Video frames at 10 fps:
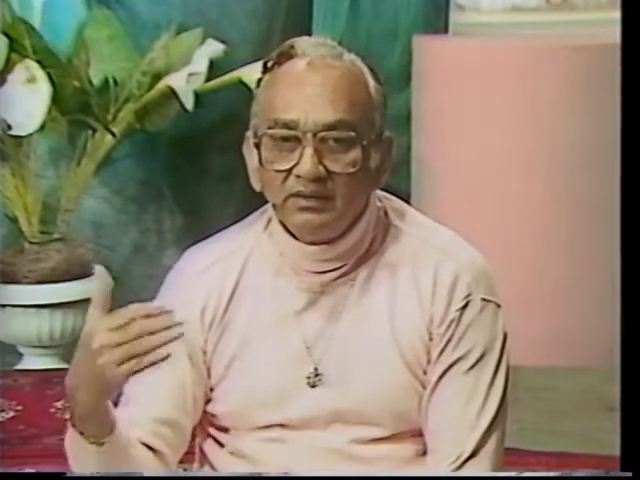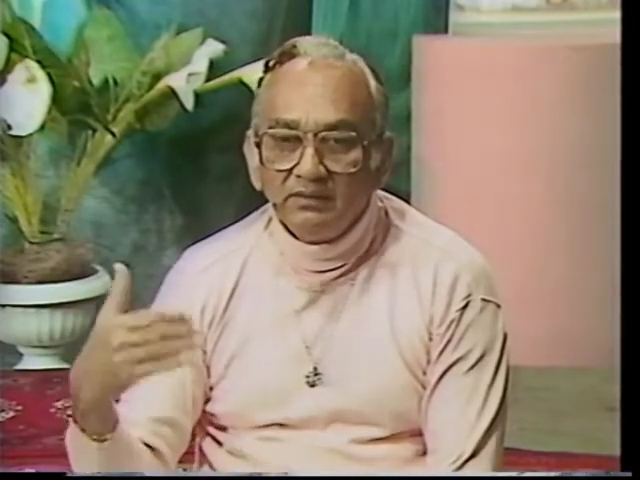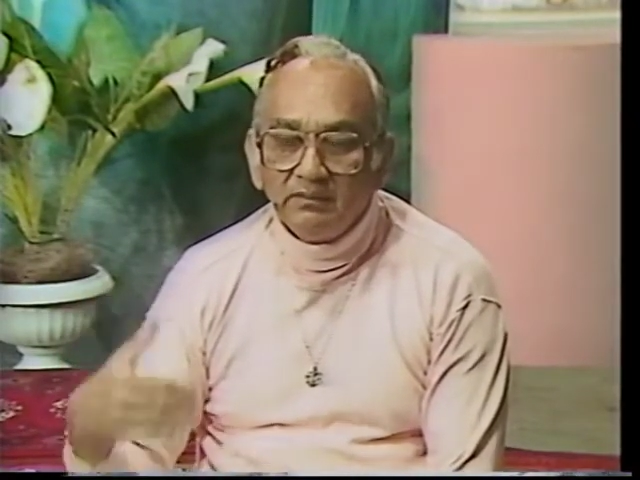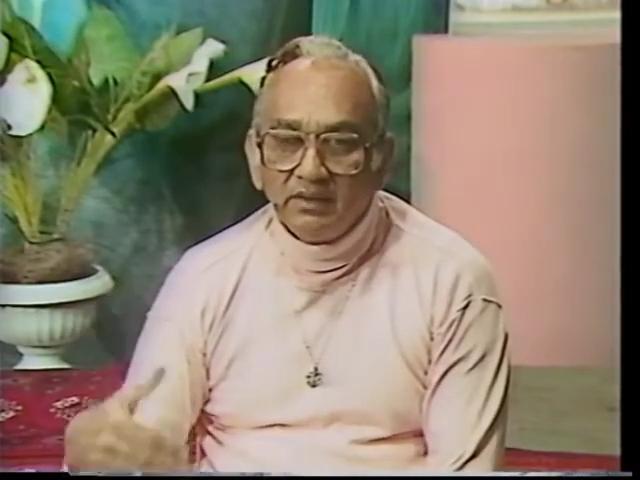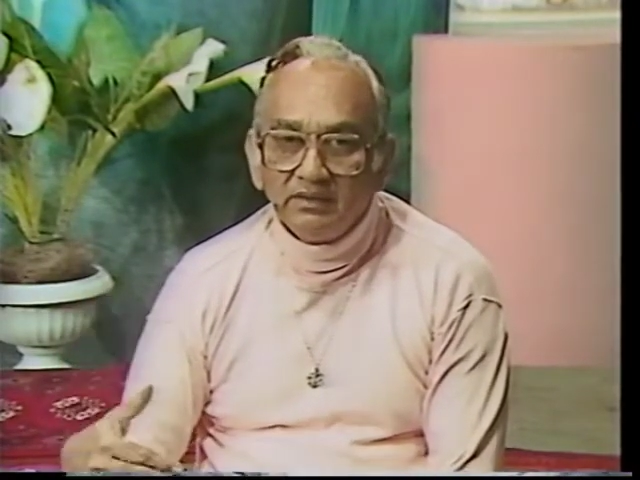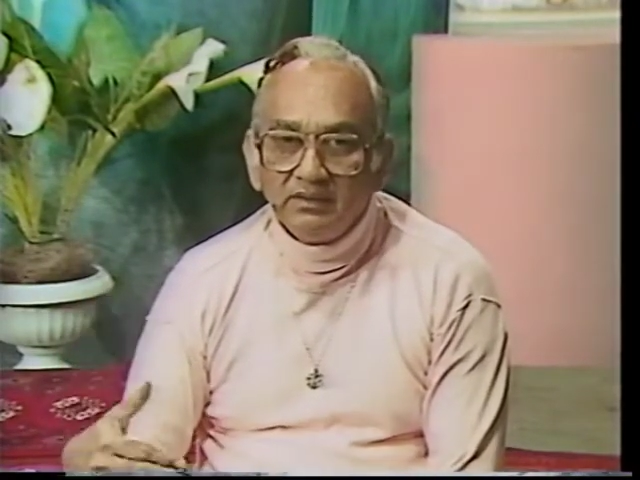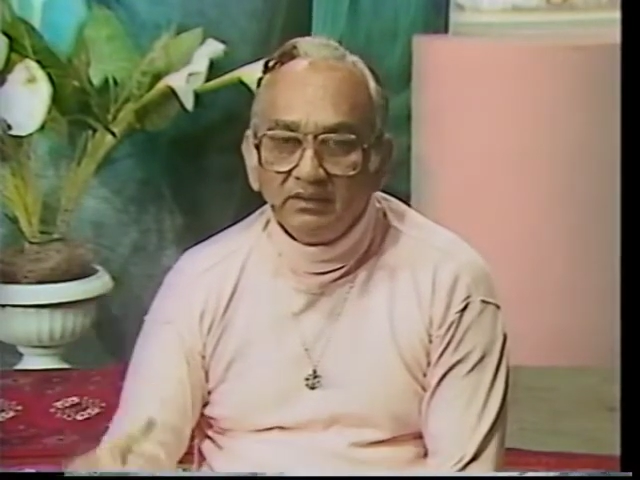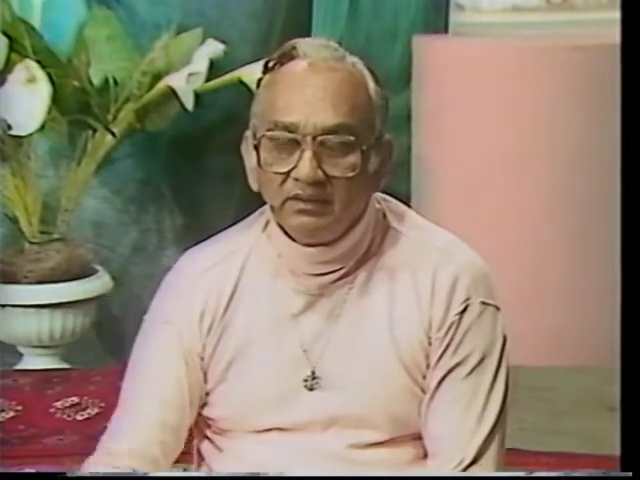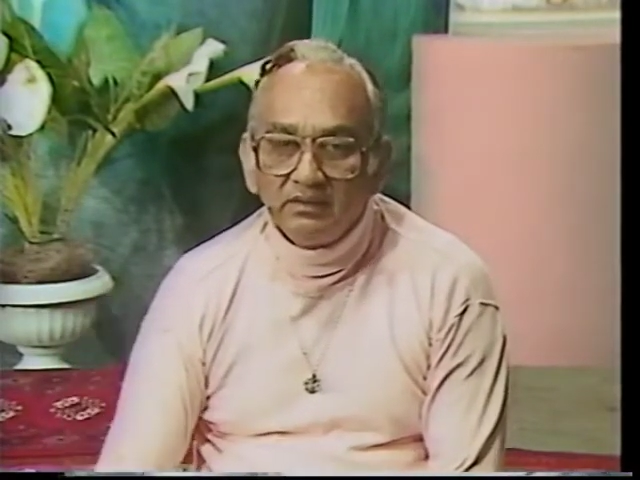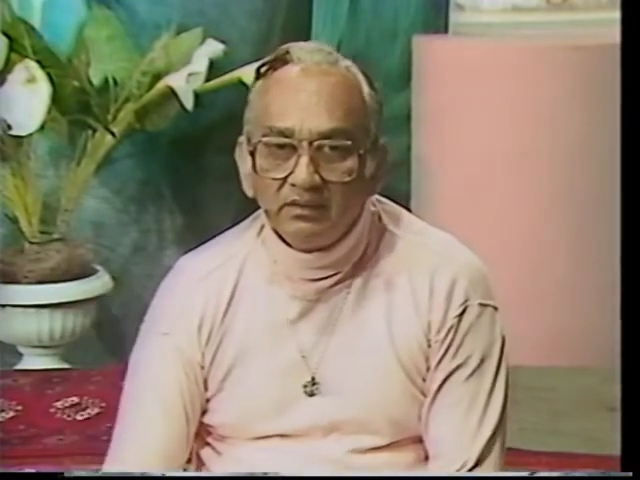
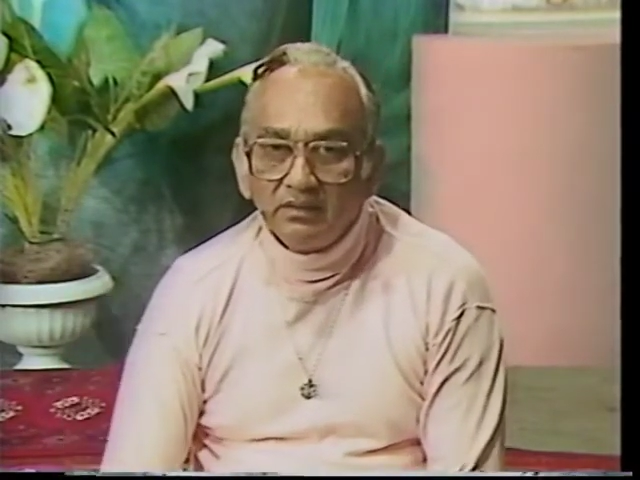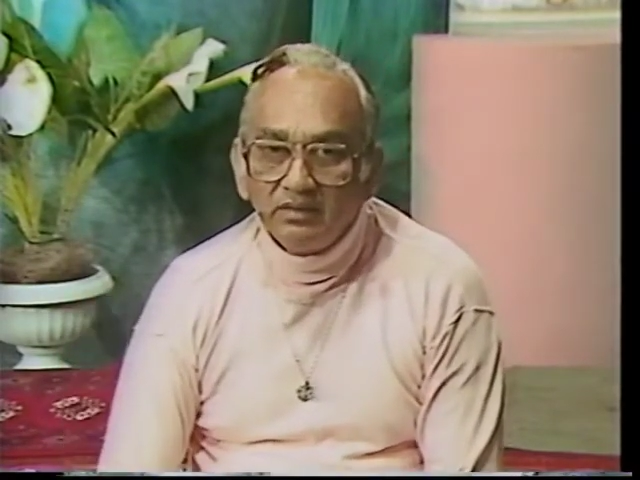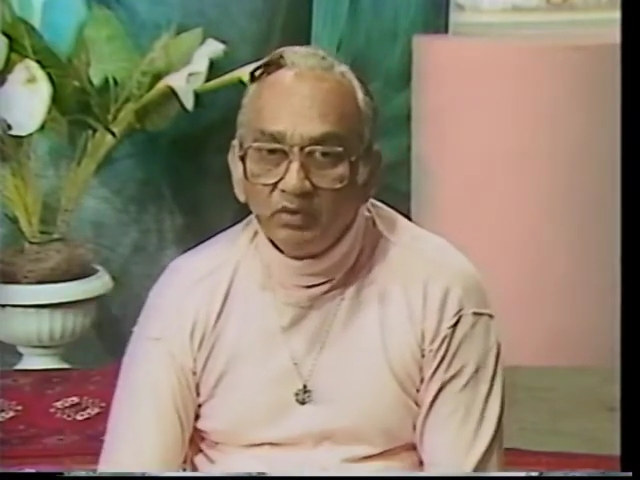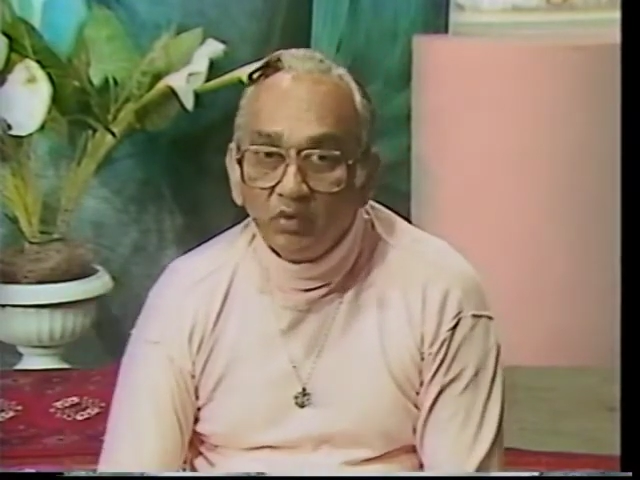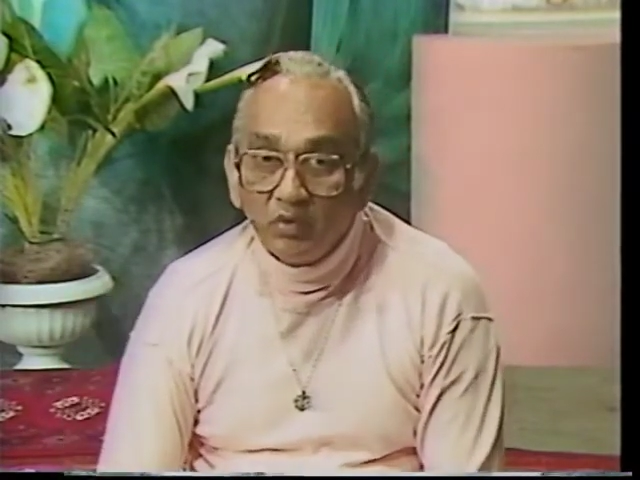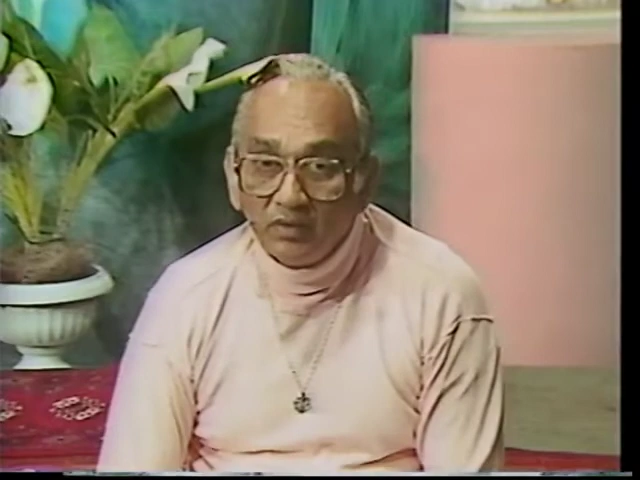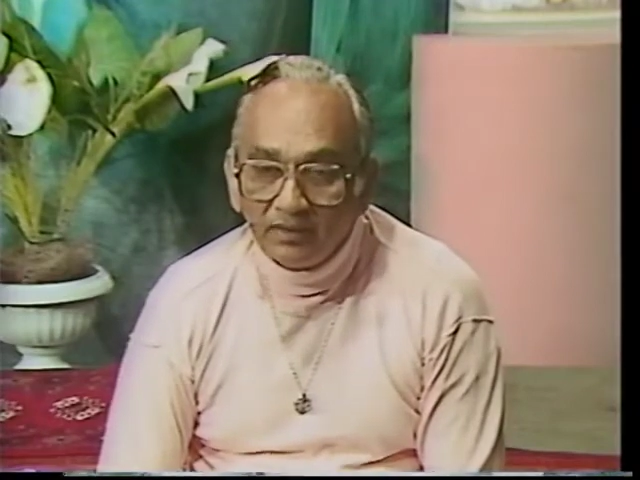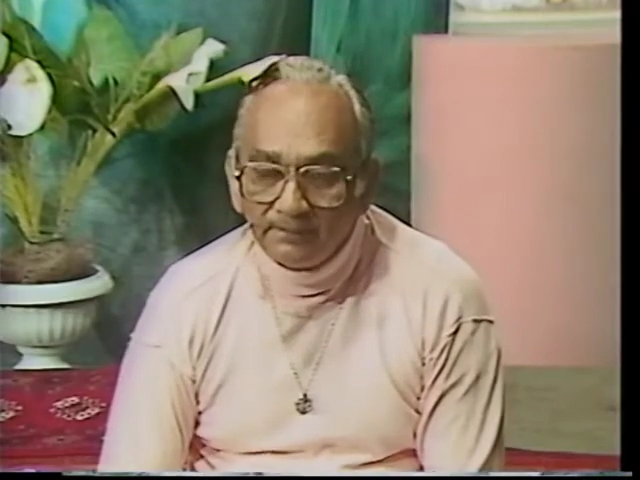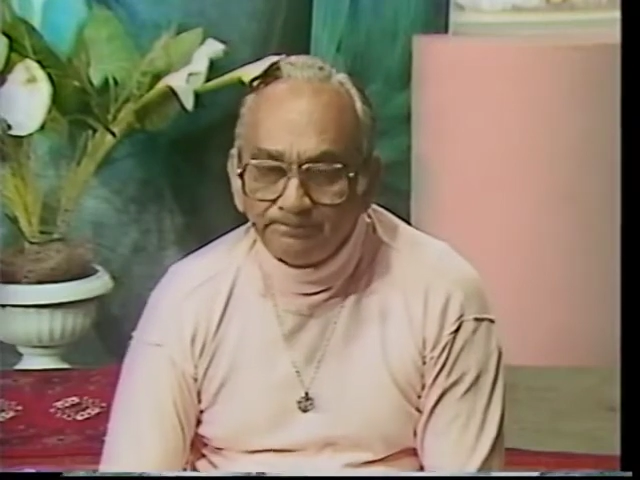yoga.